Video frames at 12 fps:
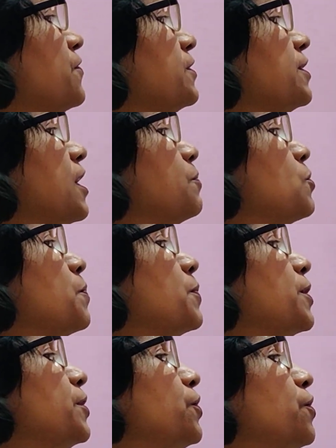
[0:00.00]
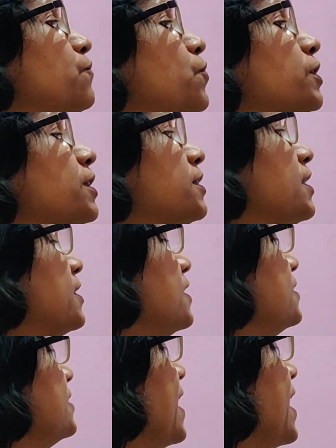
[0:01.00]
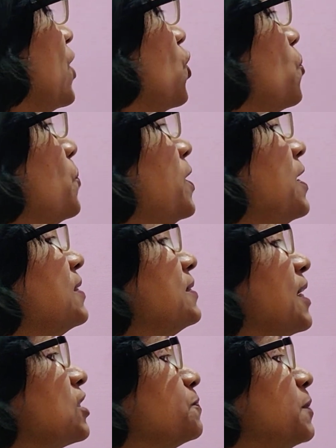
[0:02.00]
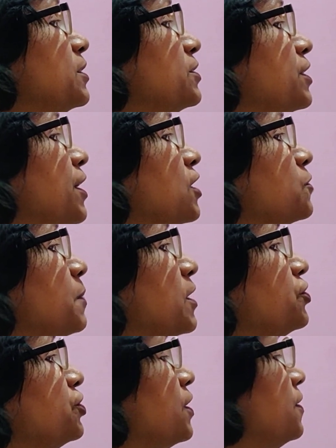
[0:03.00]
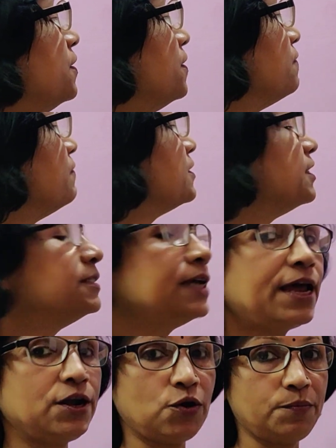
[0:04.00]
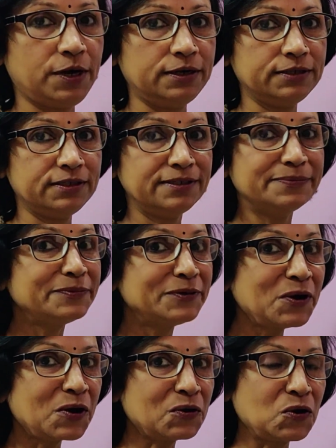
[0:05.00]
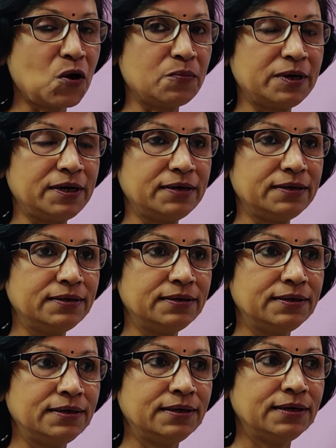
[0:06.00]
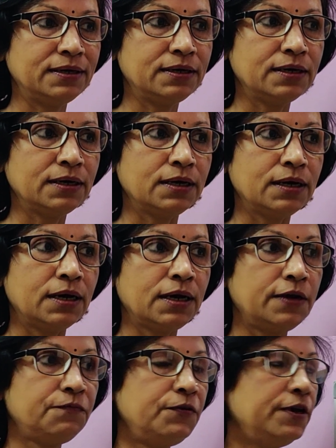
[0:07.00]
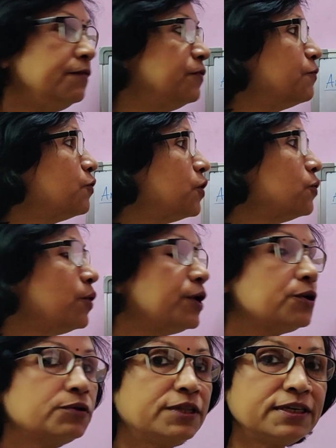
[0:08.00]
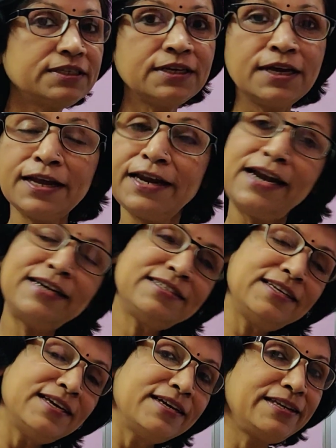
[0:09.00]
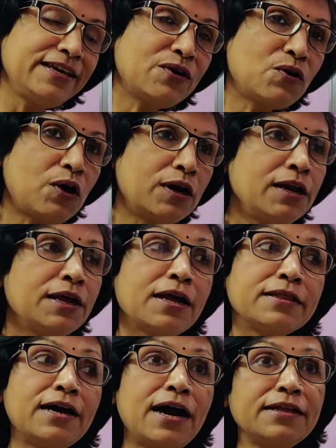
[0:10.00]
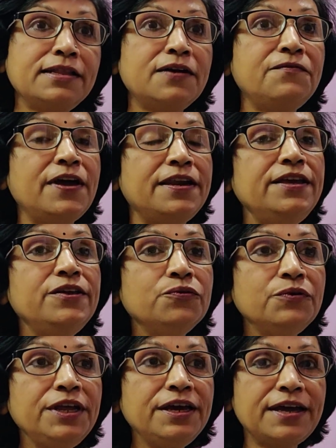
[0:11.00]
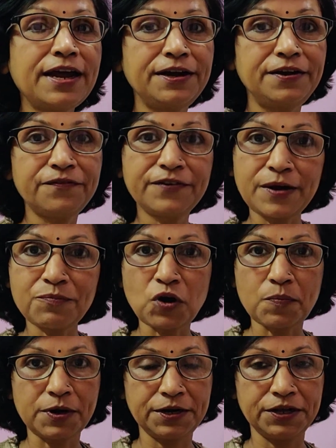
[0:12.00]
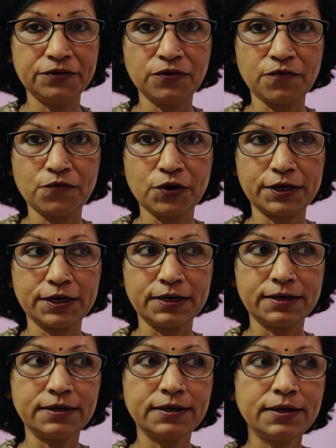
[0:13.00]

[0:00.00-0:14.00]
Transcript: physical property of water, that is anomalous expansion. Expansion which is anomalous, not normal. Before going to this, let's recall the other very unique and different properties of water.